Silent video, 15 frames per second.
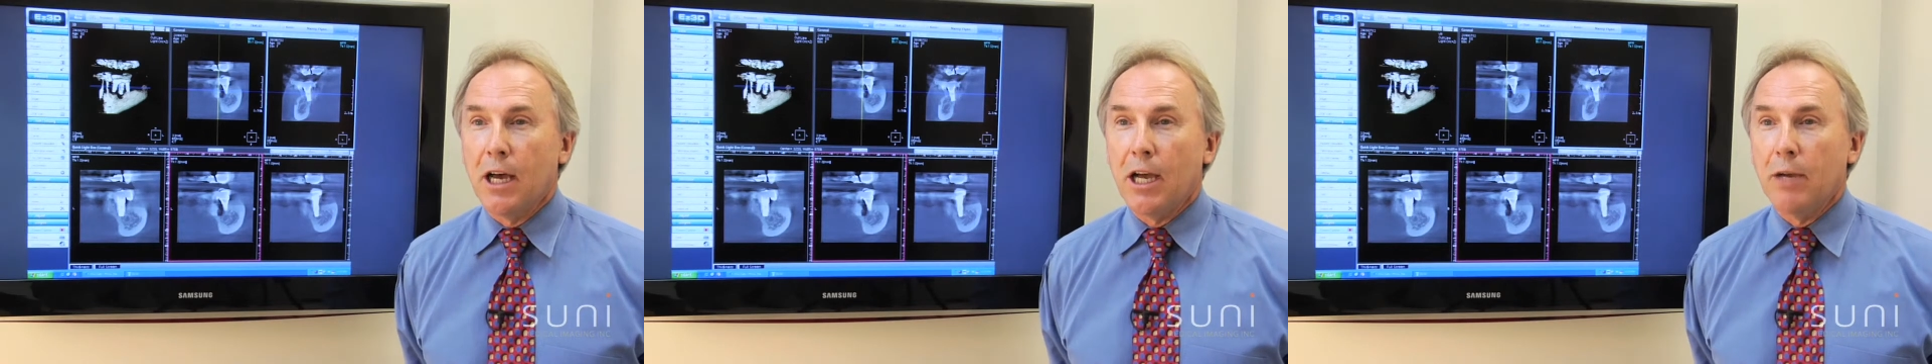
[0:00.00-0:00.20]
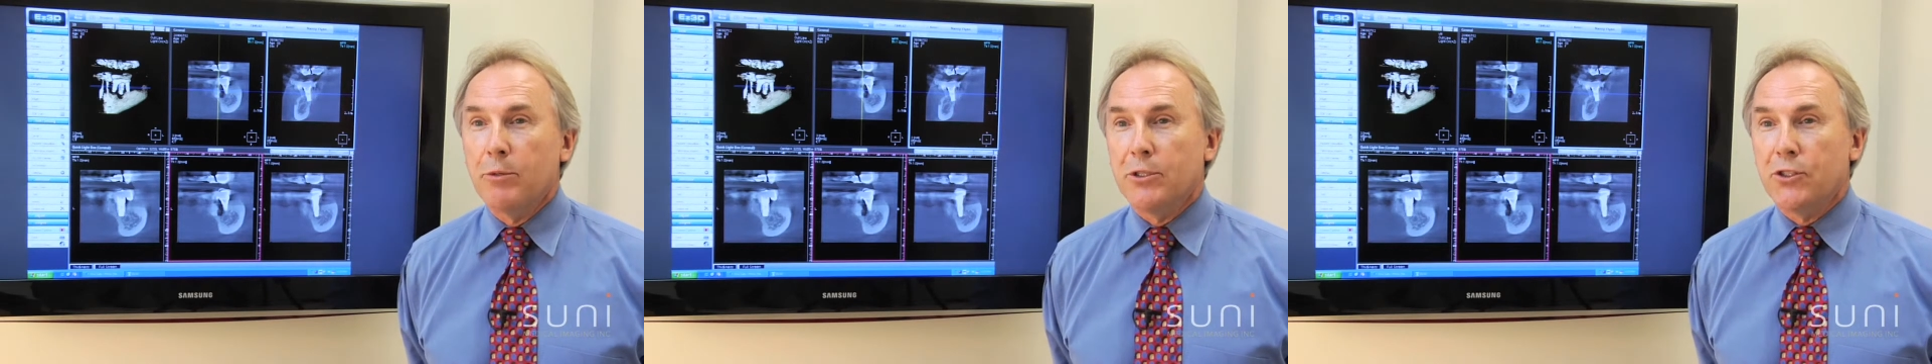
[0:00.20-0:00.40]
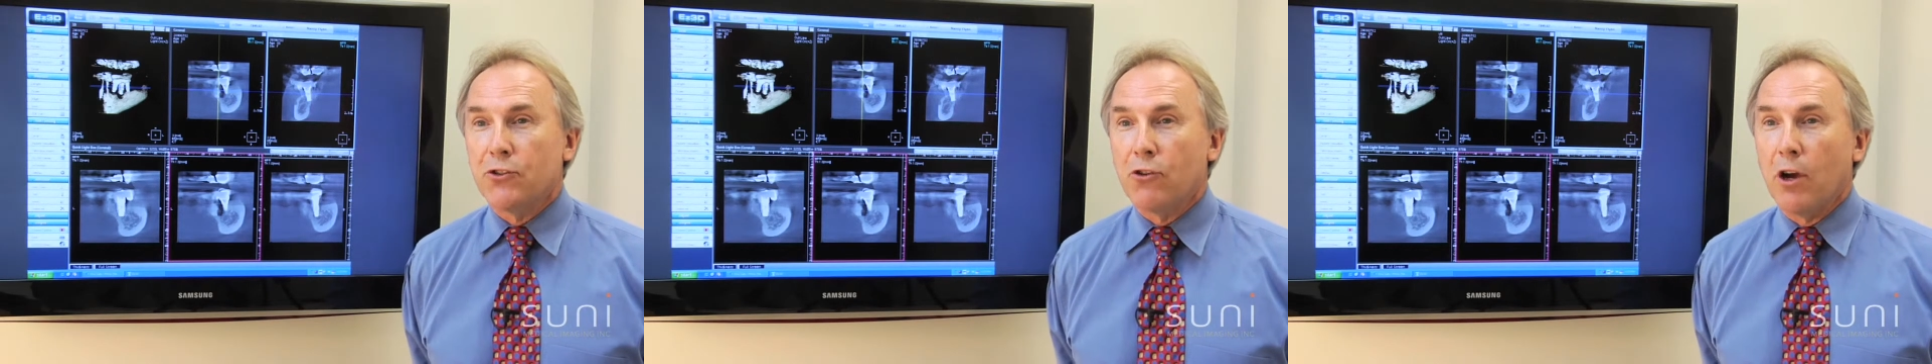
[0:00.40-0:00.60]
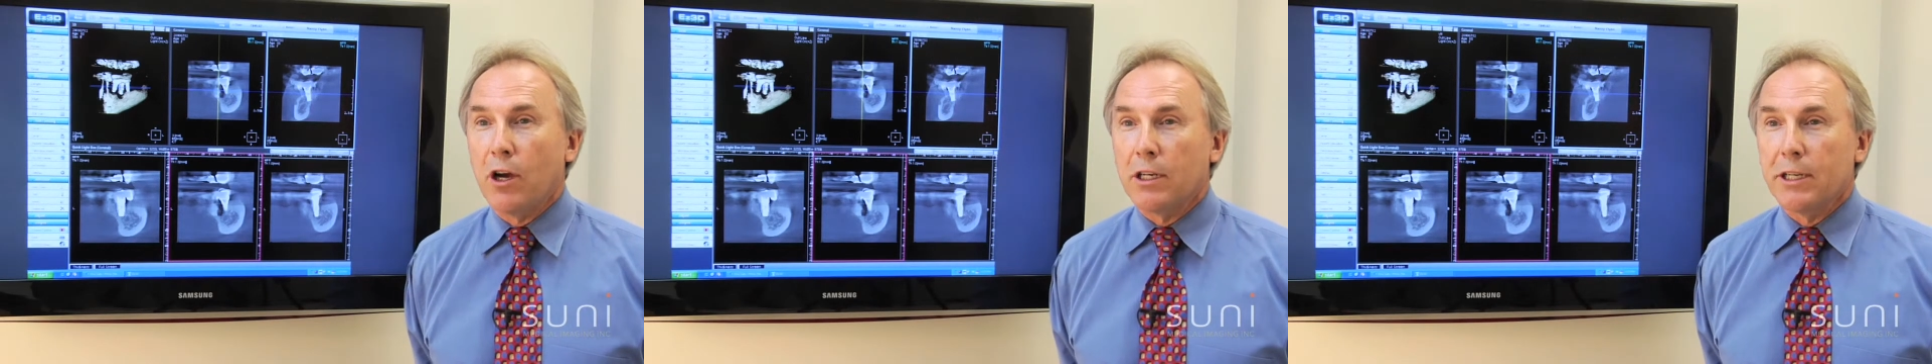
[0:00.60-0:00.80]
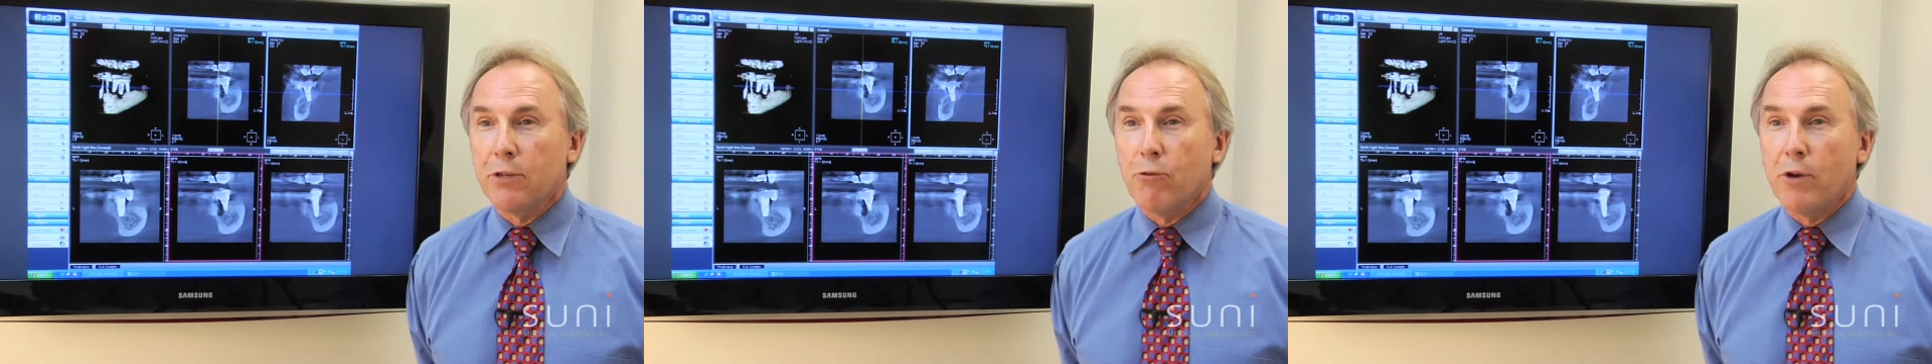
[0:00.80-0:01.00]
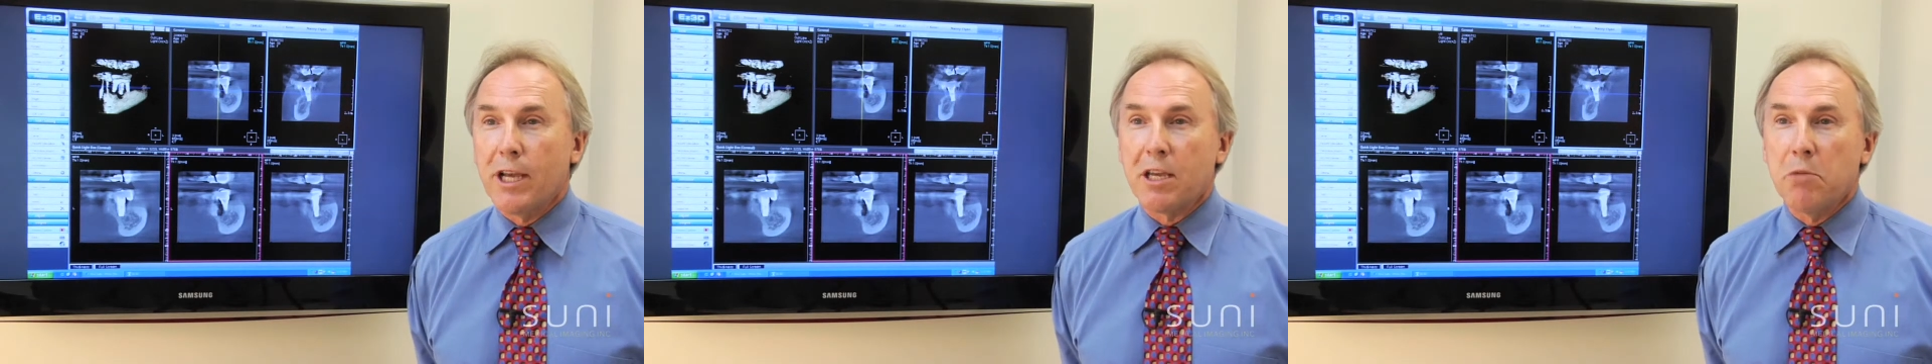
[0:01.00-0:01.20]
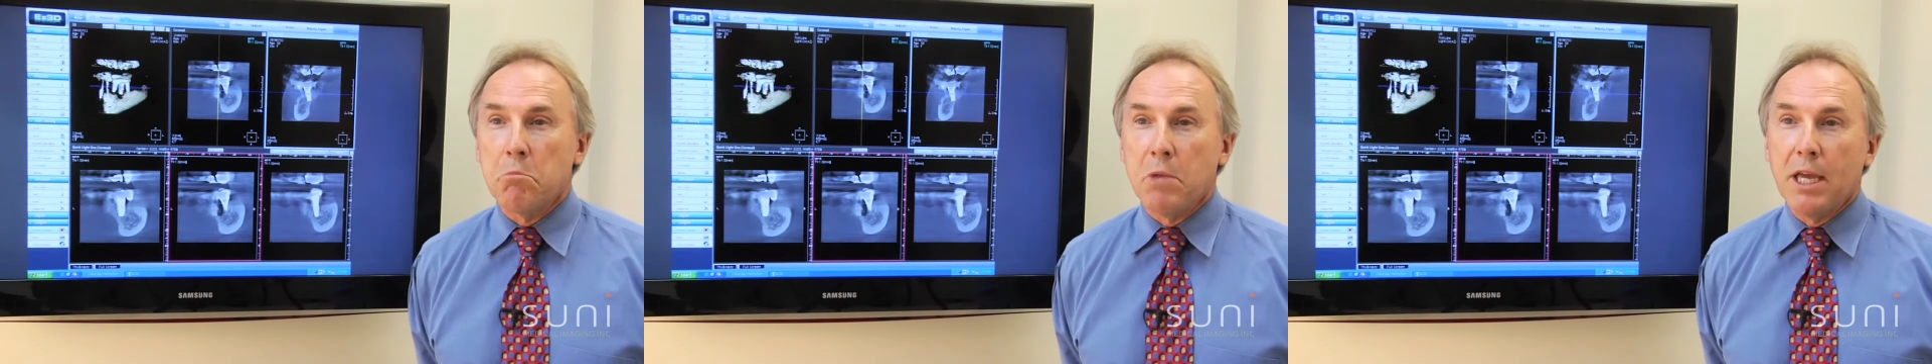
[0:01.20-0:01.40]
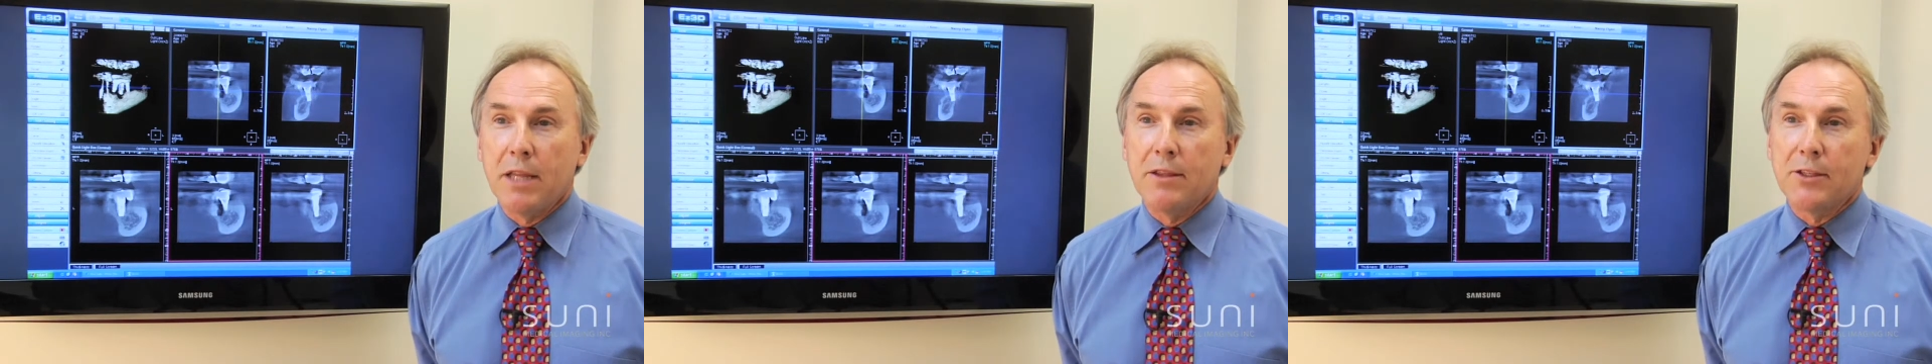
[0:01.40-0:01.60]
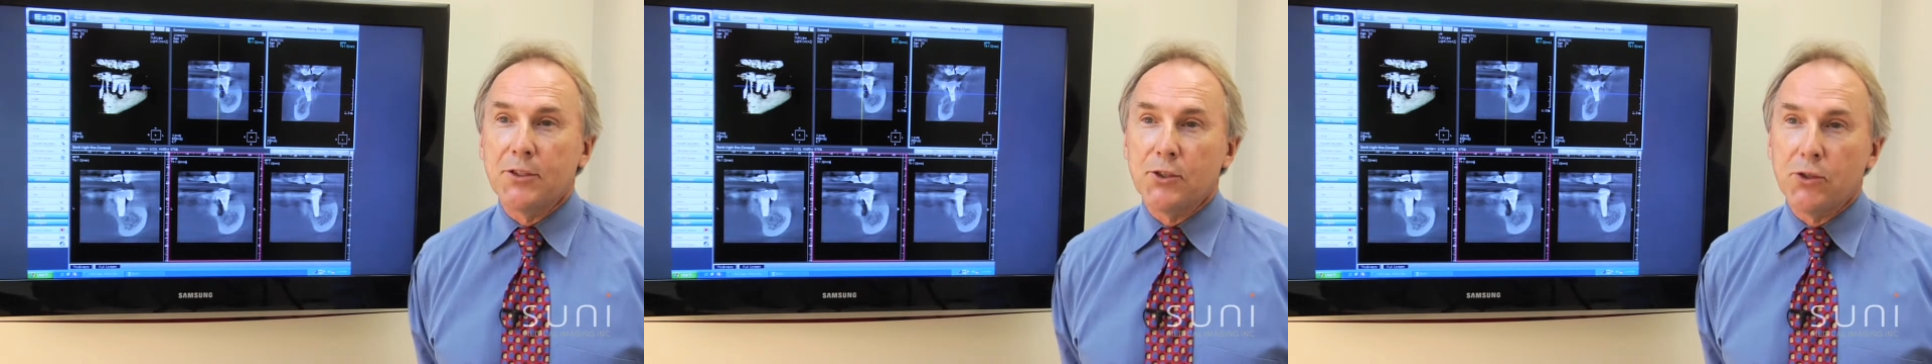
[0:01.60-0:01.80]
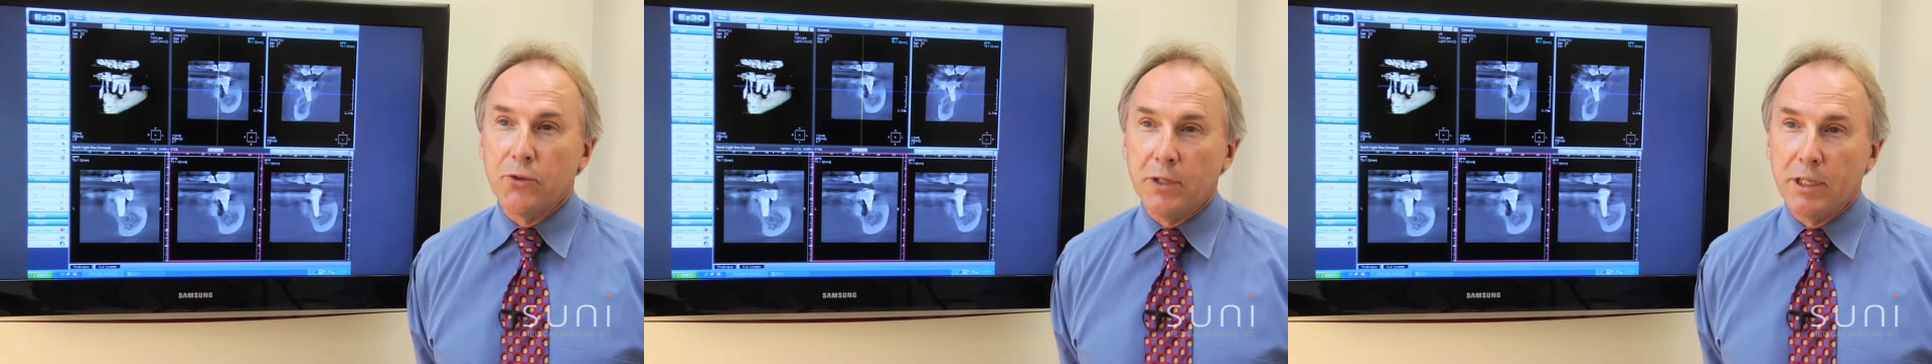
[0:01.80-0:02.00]
I would strongly recommend the
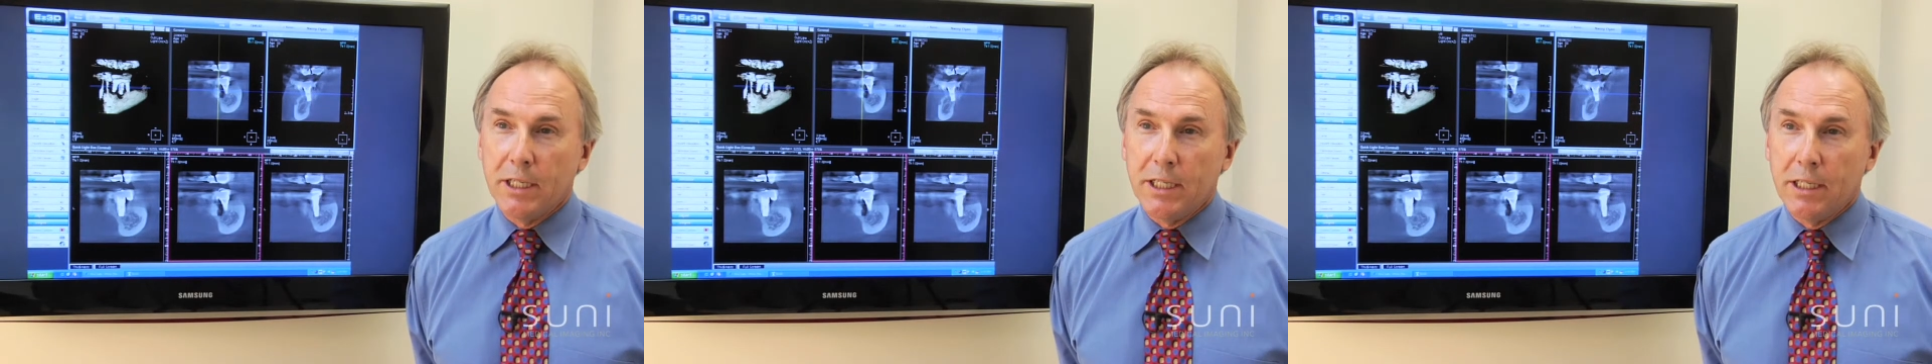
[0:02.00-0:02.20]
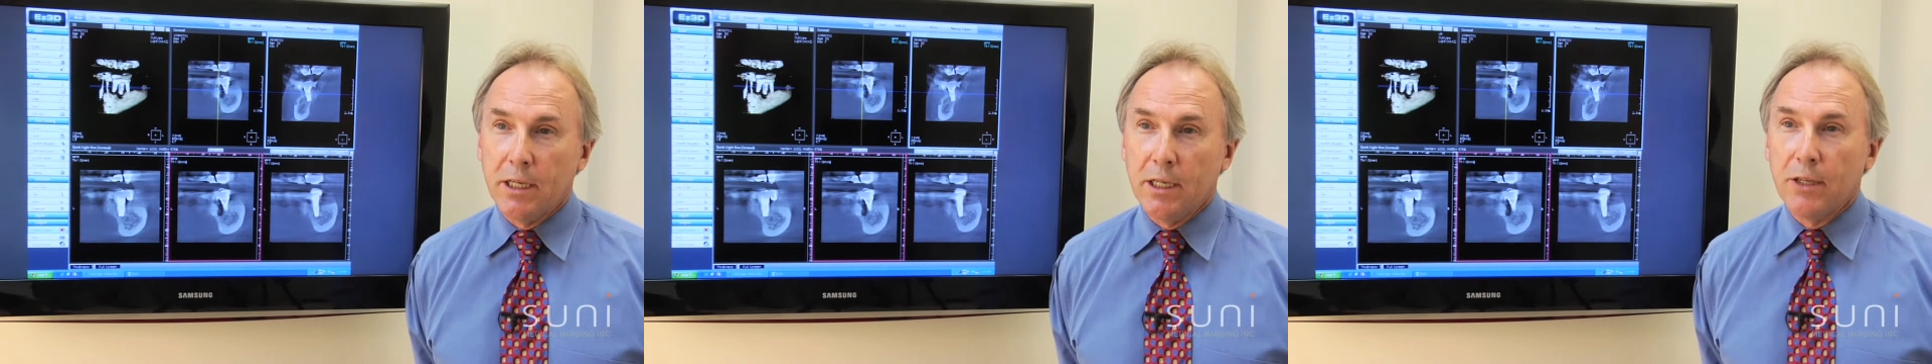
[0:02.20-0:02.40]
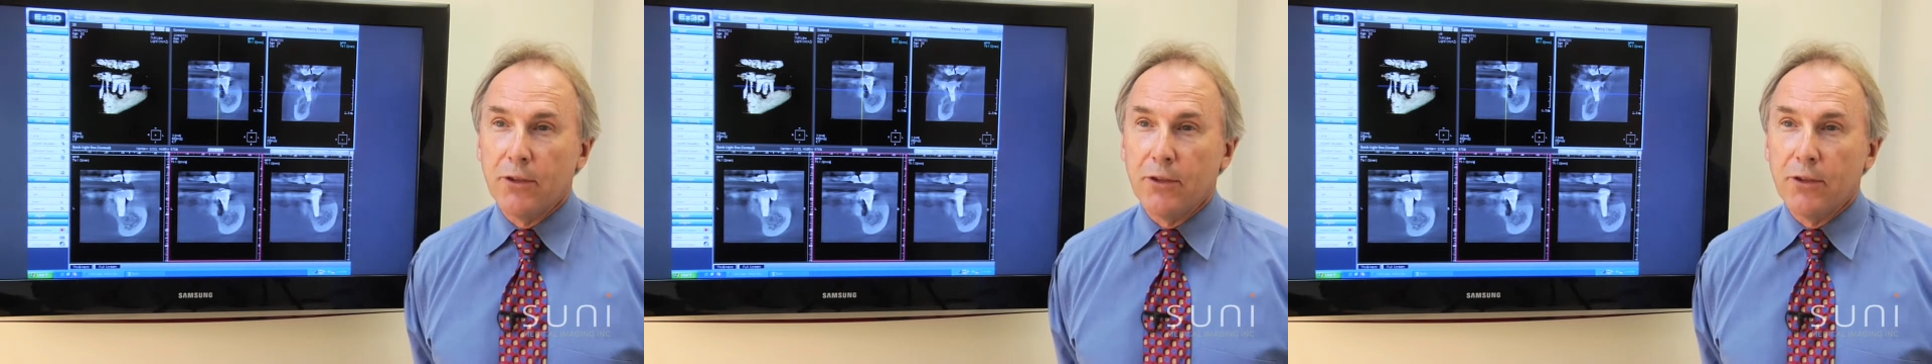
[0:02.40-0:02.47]
Suni